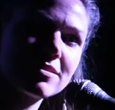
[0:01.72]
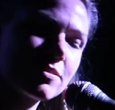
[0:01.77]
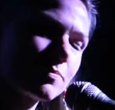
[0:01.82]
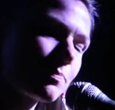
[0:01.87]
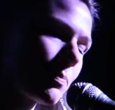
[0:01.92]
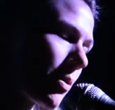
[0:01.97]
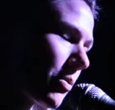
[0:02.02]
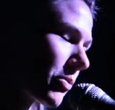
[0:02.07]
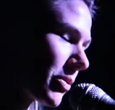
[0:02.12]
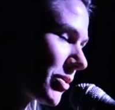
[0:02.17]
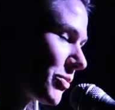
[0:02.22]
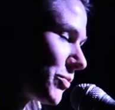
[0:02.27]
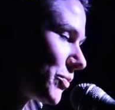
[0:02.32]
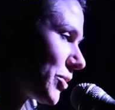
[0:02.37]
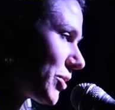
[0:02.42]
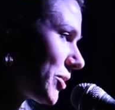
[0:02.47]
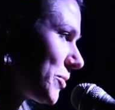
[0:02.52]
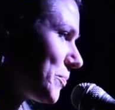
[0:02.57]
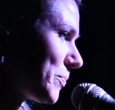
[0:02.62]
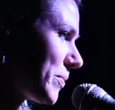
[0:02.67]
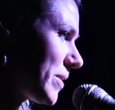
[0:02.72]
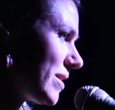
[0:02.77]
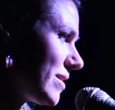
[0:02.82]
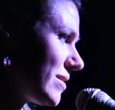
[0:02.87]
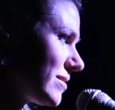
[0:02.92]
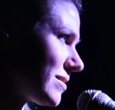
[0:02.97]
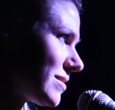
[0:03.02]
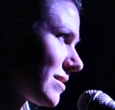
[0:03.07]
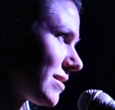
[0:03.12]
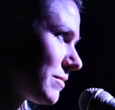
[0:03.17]
spoken word
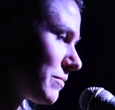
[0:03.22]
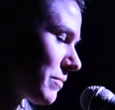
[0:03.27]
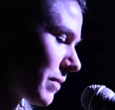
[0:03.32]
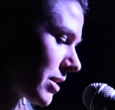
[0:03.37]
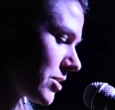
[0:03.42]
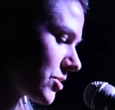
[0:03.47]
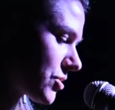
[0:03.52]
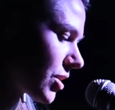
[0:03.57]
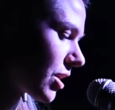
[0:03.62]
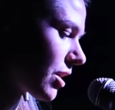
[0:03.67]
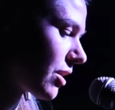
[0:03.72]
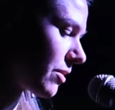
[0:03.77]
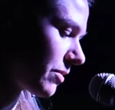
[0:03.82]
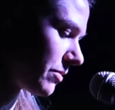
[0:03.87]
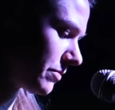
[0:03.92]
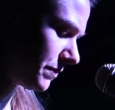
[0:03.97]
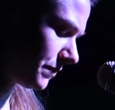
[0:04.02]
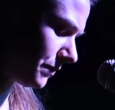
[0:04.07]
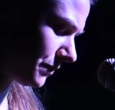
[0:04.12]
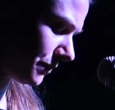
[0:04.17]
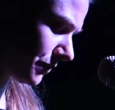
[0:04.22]
piece in my show.